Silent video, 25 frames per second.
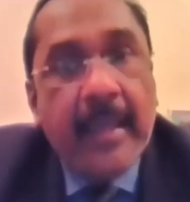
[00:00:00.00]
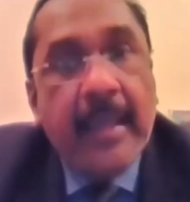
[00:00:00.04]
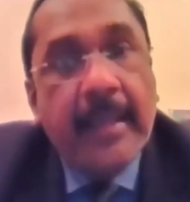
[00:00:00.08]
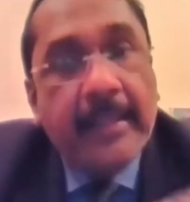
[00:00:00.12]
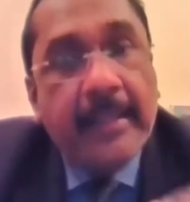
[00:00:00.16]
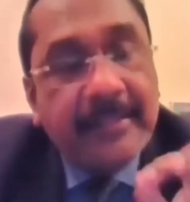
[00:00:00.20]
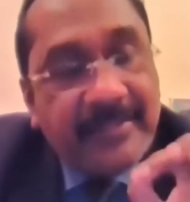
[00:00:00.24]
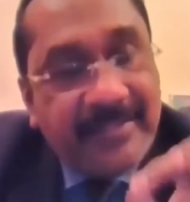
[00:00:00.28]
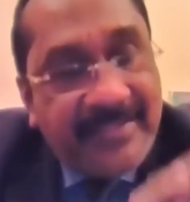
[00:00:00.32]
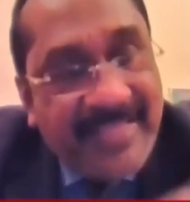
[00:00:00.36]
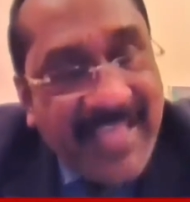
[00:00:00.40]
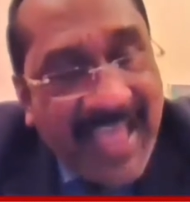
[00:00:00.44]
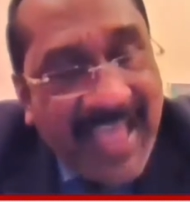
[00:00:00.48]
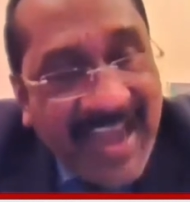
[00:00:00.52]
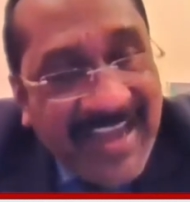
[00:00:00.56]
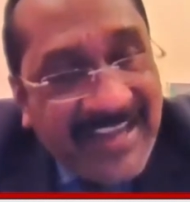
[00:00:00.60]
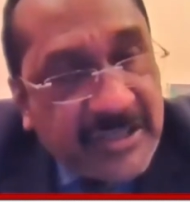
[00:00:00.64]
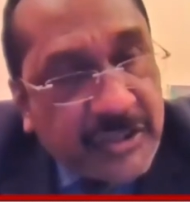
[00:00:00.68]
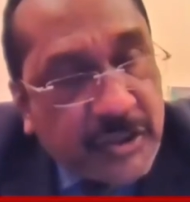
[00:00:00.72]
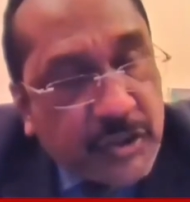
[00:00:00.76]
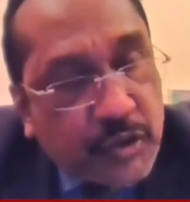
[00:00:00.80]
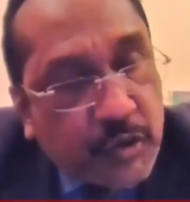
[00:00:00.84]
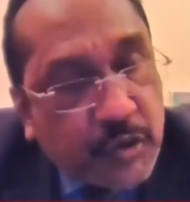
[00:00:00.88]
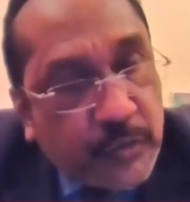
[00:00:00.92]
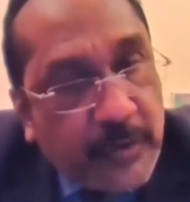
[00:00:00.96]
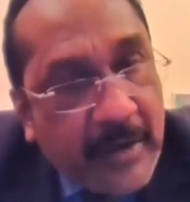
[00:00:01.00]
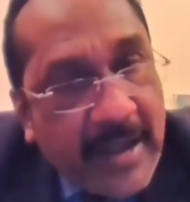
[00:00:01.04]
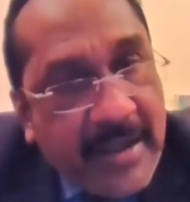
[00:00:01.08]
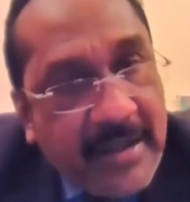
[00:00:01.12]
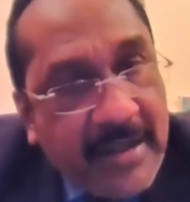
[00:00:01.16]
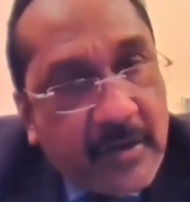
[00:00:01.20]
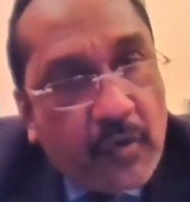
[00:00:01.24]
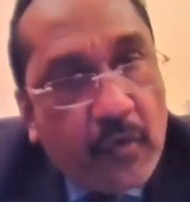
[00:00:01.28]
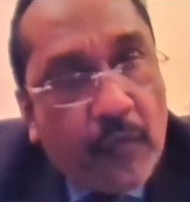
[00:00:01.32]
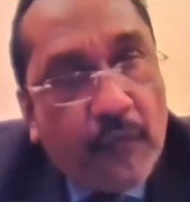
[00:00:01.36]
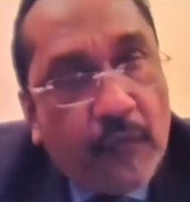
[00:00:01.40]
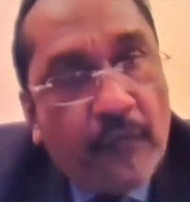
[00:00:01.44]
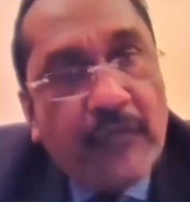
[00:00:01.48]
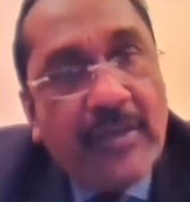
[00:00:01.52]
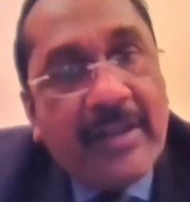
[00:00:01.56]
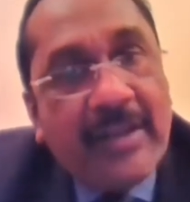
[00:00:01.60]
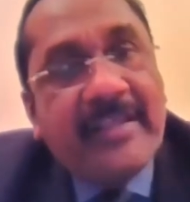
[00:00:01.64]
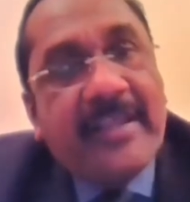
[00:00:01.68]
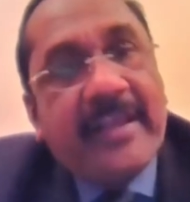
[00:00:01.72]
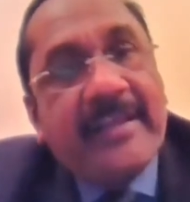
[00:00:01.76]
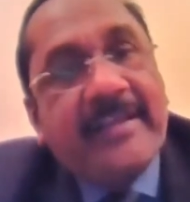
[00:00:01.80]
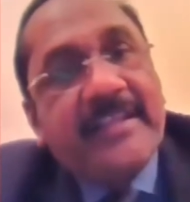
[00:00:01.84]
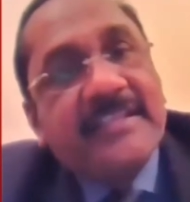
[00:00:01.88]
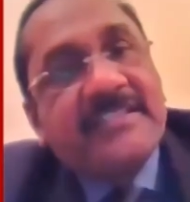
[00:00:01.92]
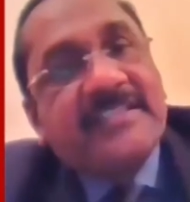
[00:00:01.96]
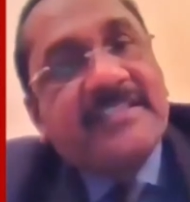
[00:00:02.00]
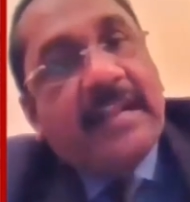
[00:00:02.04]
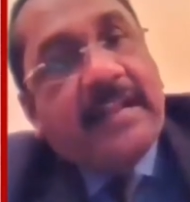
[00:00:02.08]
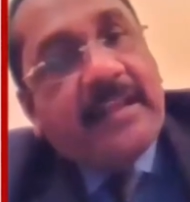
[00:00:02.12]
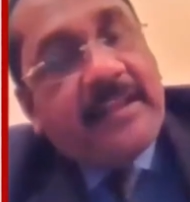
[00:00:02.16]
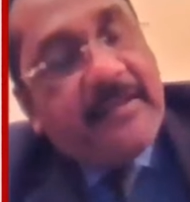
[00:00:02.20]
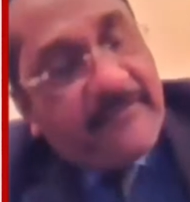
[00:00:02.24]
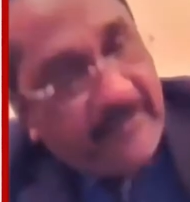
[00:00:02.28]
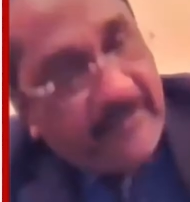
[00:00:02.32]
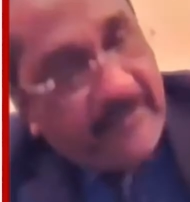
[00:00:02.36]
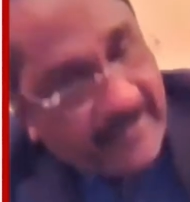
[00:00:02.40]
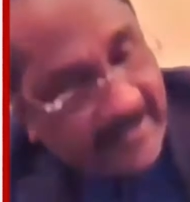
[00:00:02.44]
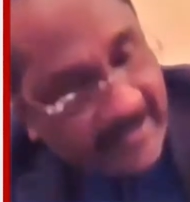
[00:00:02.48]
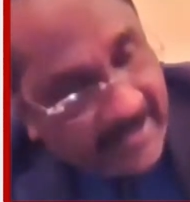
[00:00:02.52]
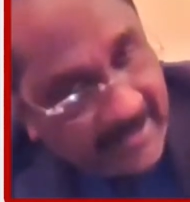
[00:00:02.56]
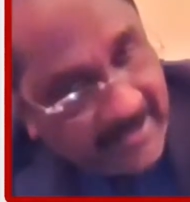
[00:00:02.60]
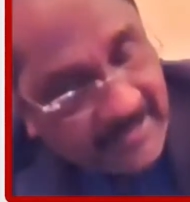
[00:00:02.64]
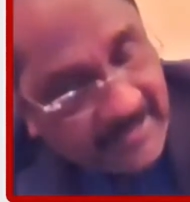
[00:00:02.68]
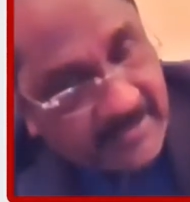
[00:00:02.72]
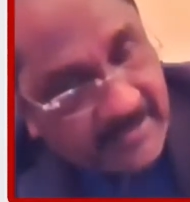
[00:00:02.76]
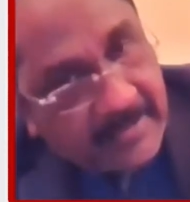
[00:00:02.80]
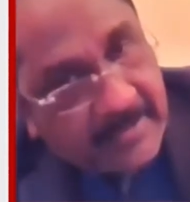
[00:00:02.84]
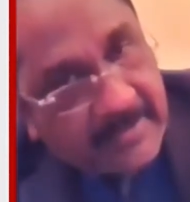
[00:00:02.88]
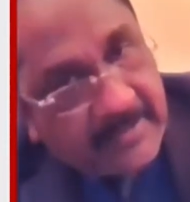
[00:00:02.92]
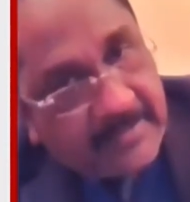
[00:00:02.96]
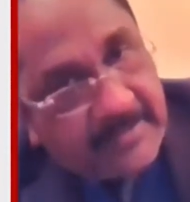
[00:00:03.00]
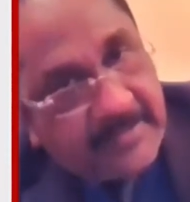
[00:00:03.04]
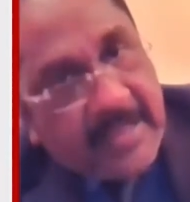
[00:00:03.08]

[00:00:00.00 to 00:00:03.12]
that student will get a certificate